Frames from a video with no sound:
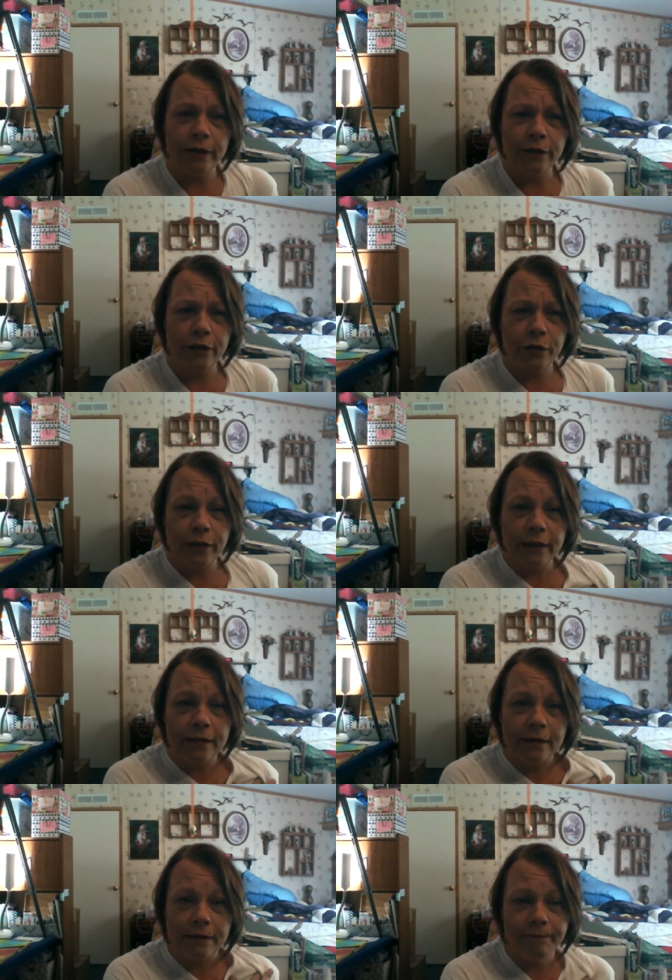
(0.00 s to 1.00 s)
Energy
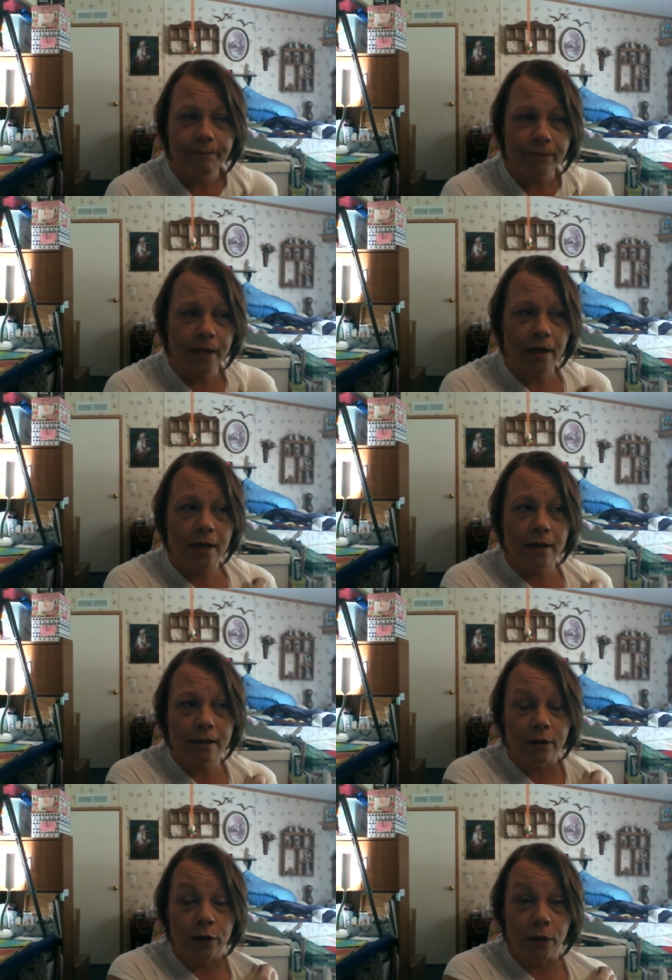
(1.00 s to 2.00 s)
Drinks
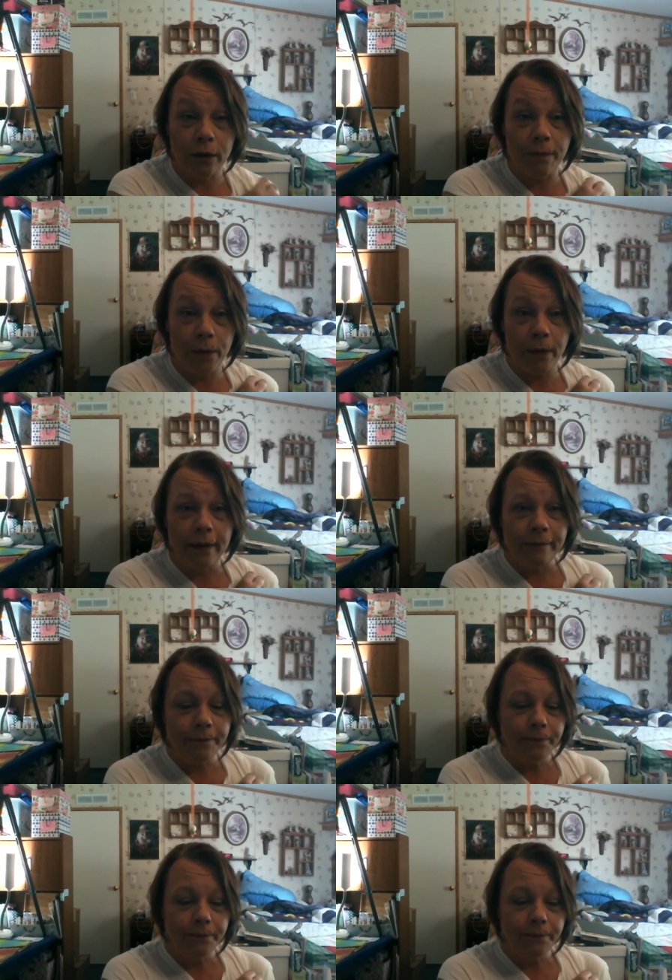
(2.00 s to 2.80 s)
uh, Loca Mocha.